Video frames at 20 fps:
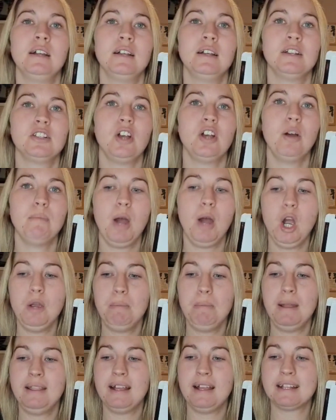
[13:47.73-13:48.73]
So I'm
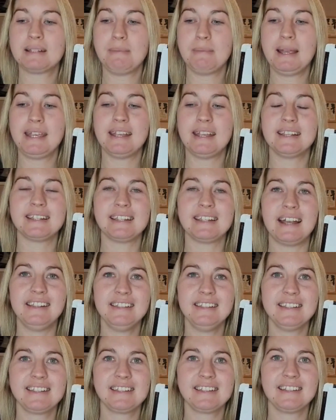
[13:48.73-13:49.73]
hoping that's making
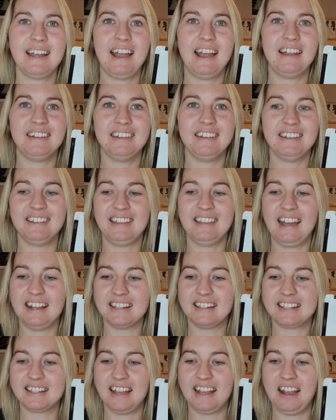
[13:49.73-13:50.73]
sense, and
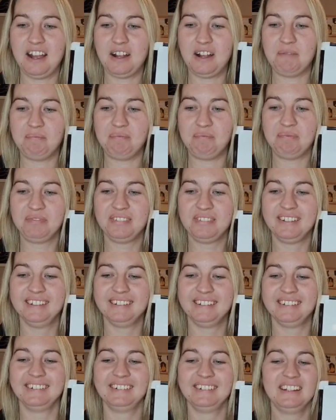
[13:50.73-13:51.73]
that's
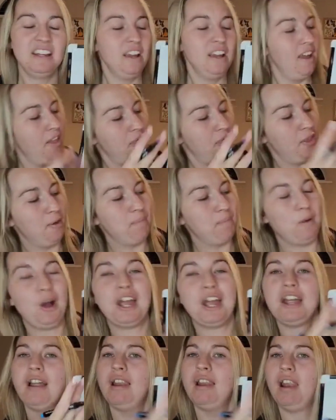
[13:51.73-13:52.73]
that
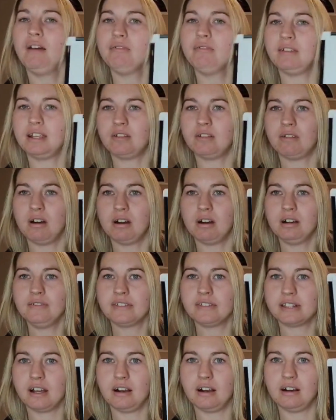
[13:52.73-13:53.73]
my lovely
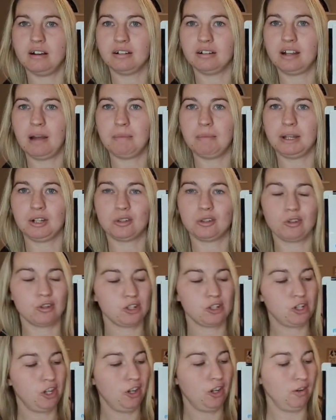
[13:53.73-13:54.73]
graphs are coming
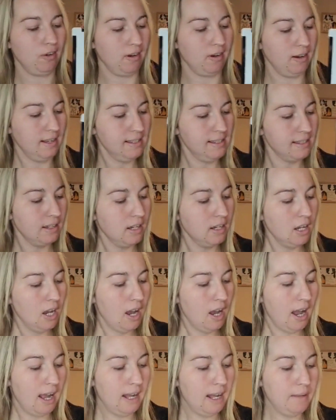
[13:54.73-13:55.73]
across to you guys.
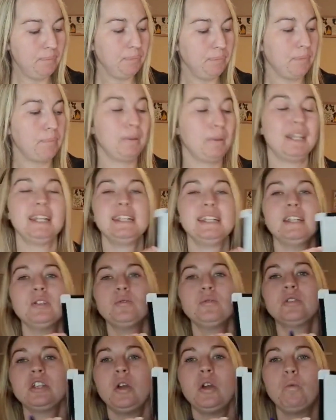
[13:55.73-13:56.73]
But this is
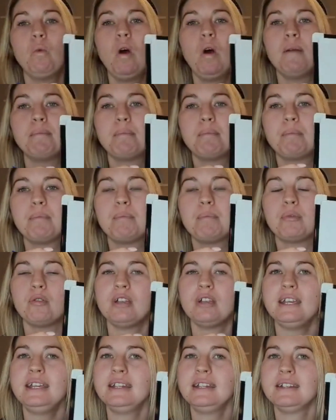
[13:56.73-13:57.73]
also why
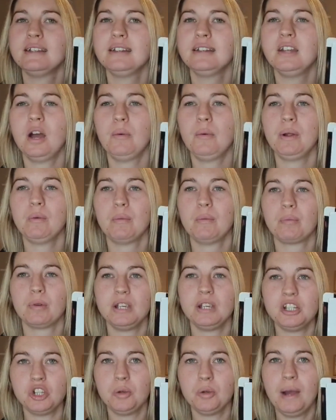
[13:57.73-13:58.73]
knowing what
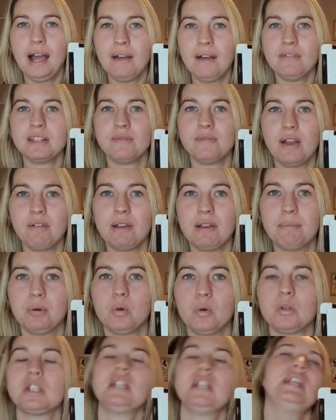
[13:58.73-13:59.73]
breed you have is very
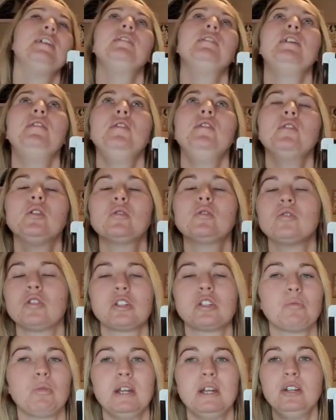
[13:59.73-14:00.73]
important. Even if you've got a
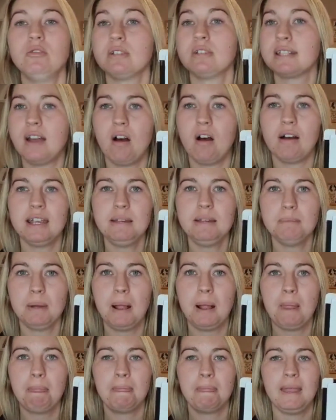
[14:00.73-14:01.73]
crossbreed or a type,
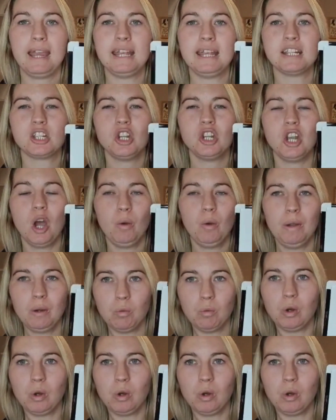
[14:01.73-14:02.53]
it's knowing